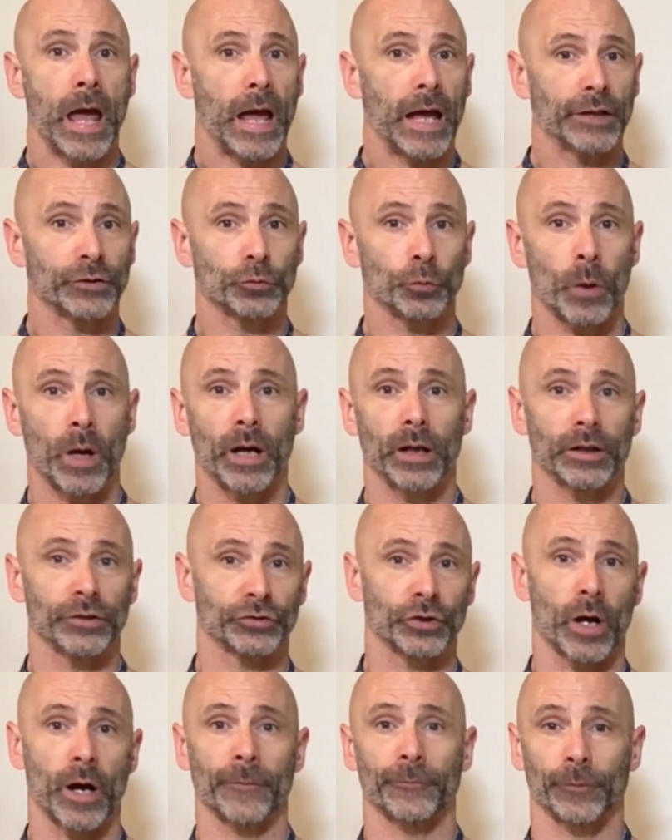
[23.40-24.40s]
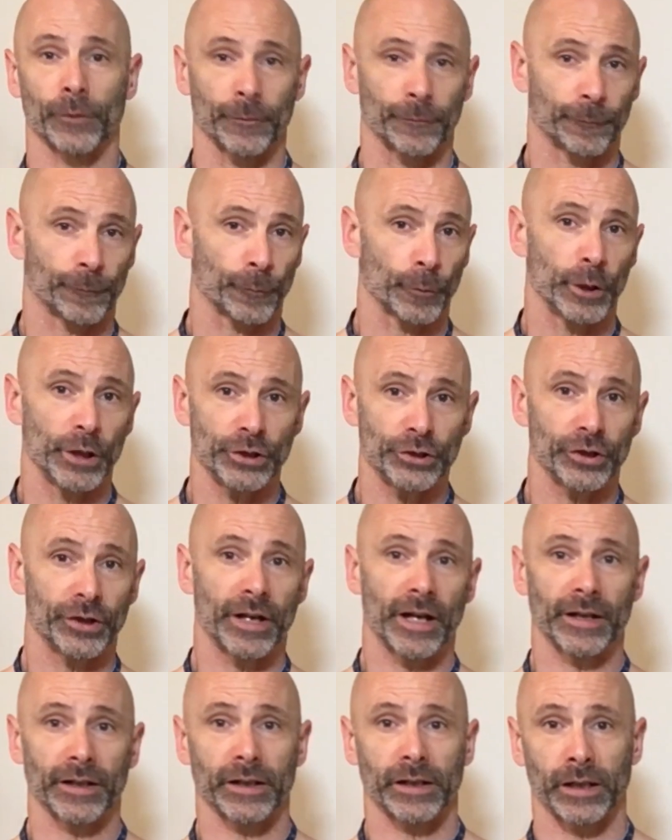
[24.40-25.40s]
as well as offer a free
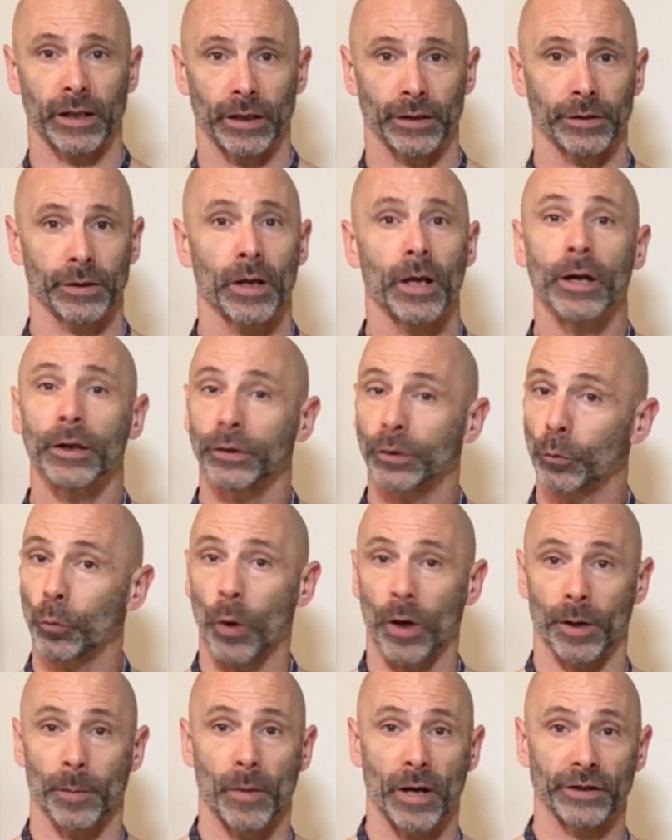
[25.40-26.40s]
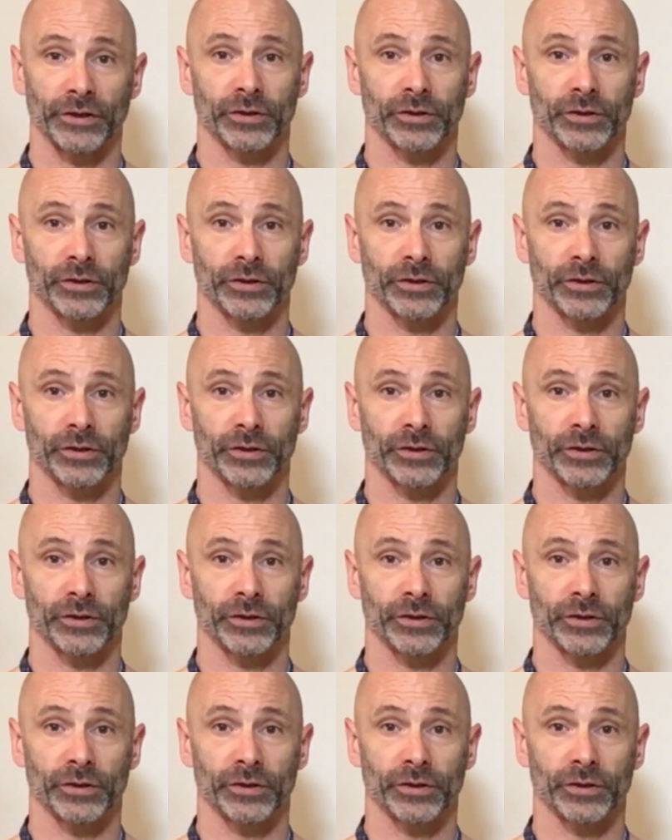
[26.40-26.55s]
genetic kit to one of my